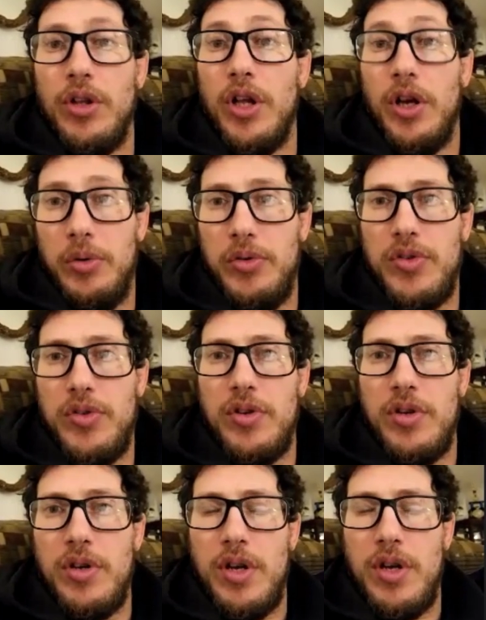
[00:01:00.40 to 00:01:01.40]
close.
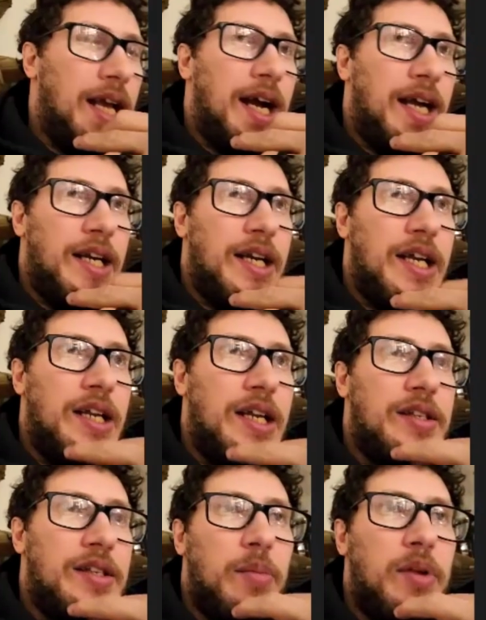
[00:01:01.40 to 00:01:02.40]
They kind of
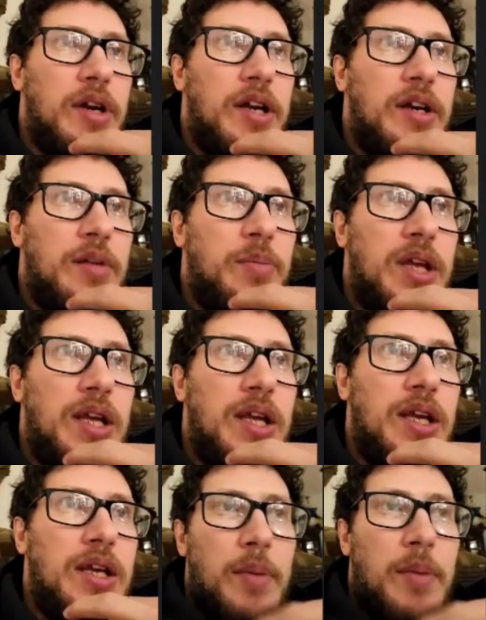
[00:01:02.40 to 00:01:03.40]
needed somebody to
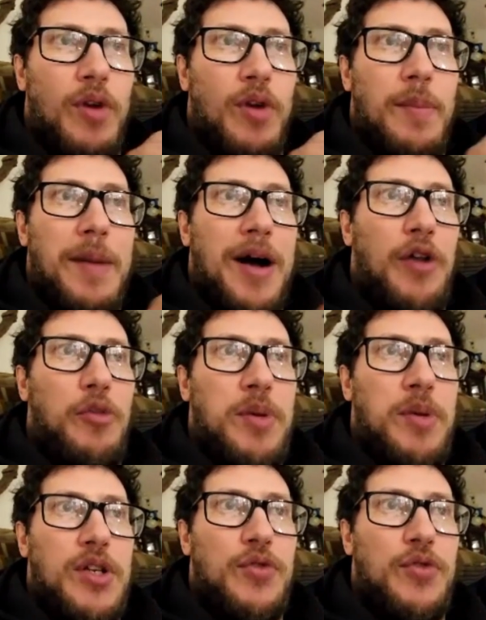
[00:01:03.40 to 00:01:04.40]
be a bit more of a
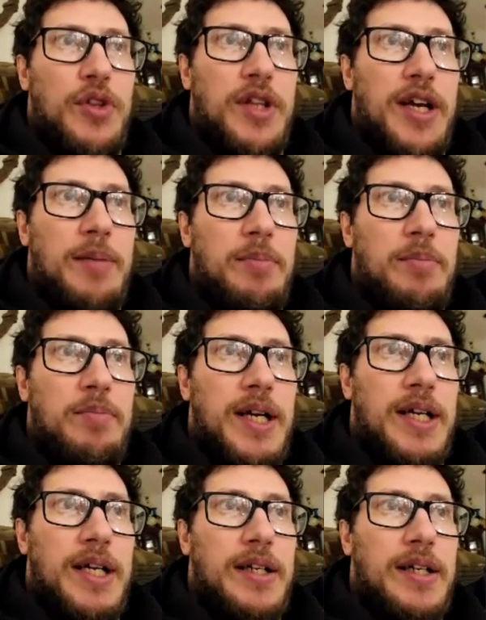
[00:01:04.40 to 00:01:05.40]
mouthpiece for them.
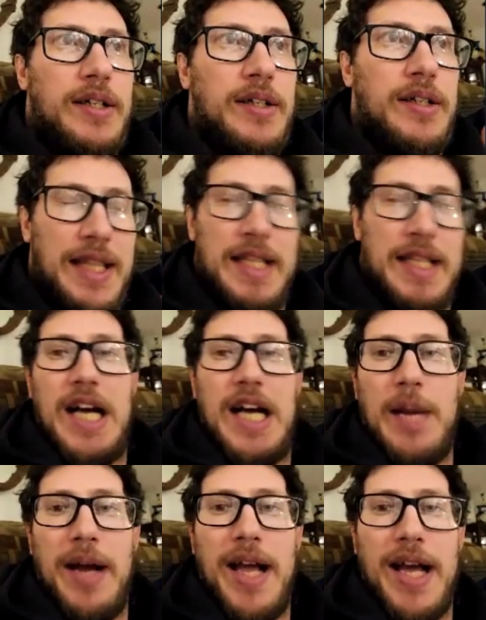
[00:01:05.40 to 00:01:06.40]
And at the
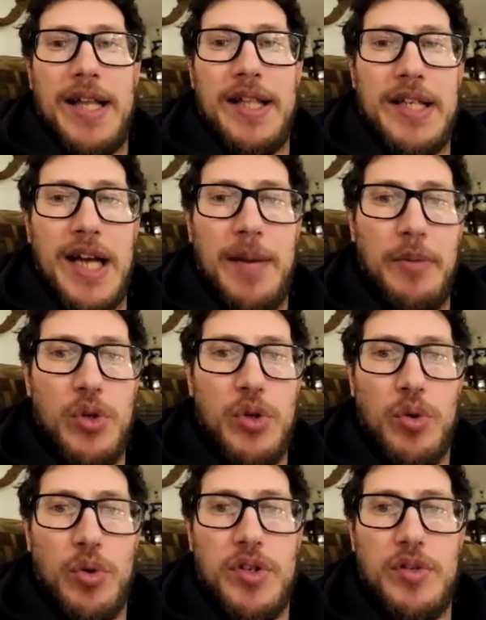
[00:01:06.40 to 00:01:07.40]
time, I had the time,
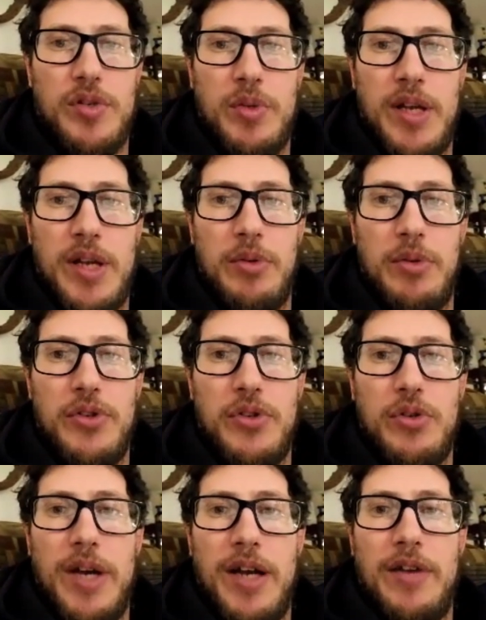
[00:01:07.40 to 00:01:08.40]
resources, and was able
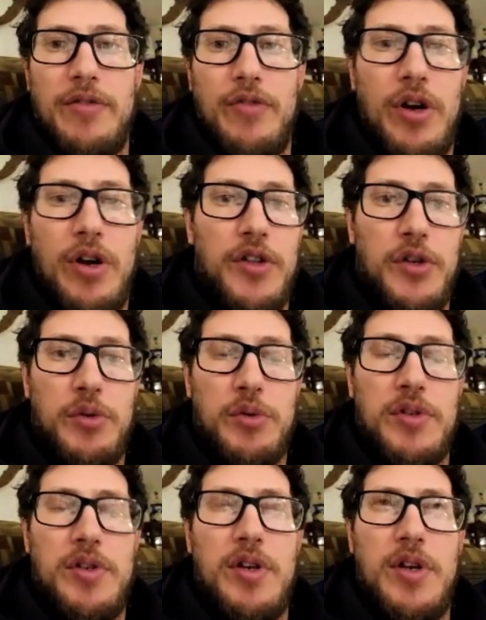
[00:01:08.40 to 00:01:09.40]
to get involved. This
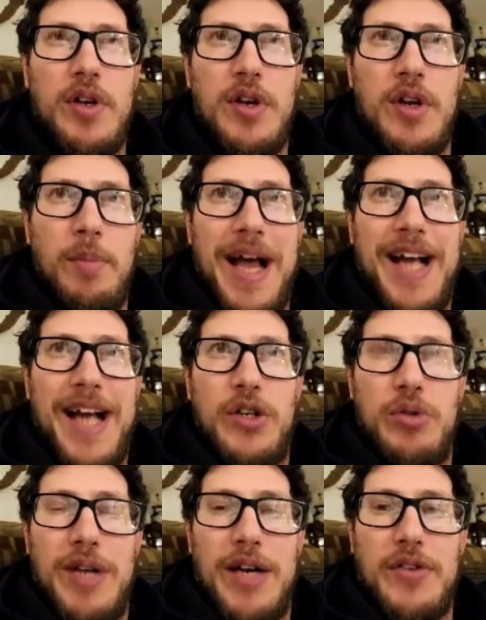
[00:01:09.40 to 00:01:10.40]
was back in
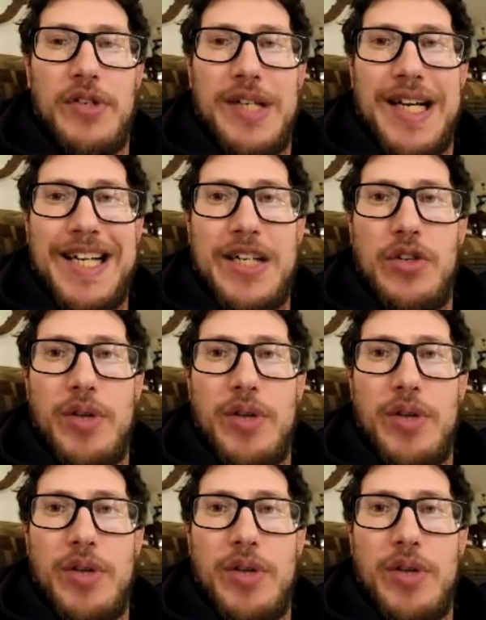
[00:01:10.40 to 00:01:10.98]
2009,